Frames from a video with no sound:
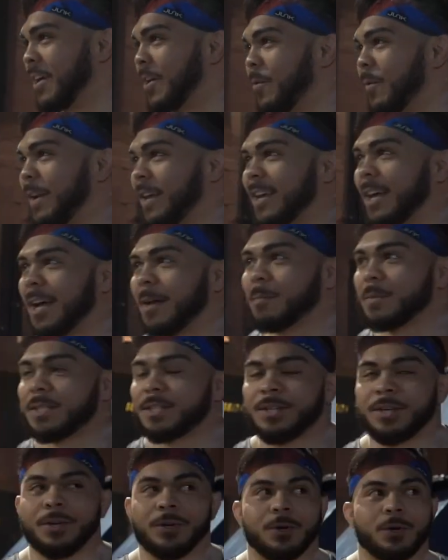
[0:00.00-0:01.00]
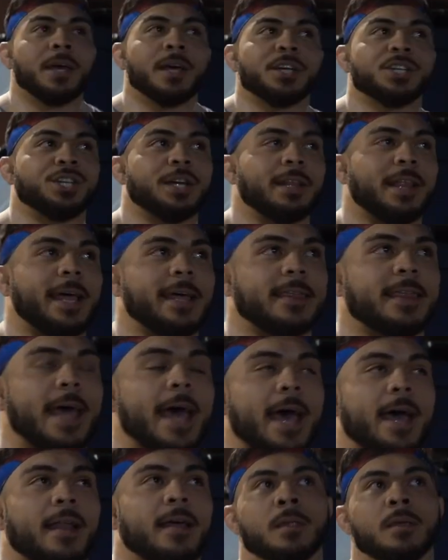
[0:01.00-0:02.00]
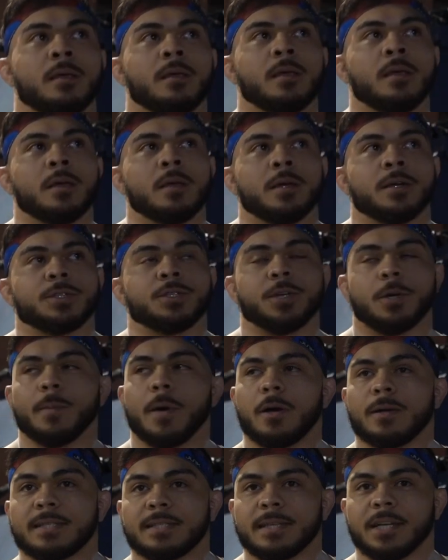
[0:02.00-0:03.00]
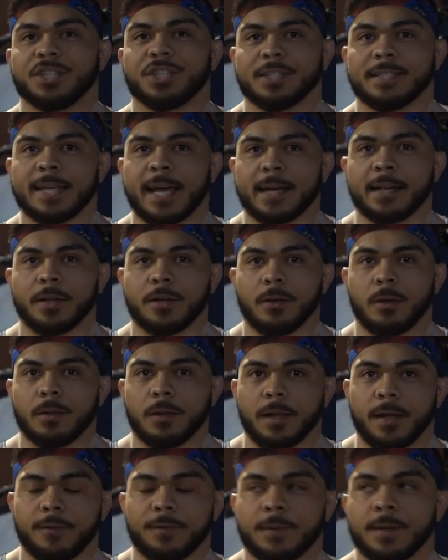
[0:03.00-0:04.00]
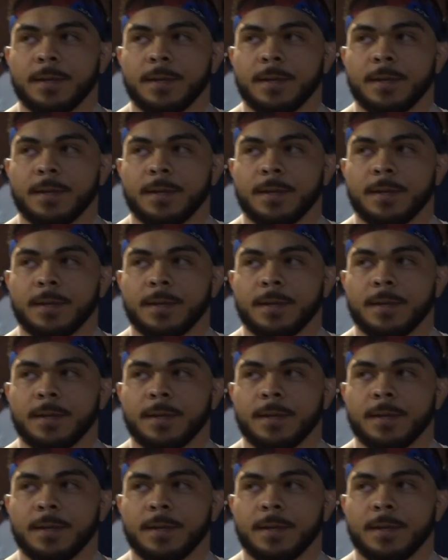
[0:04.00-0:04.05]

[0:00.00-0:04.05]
when it comes to shit like that, sumo is such a technical lift,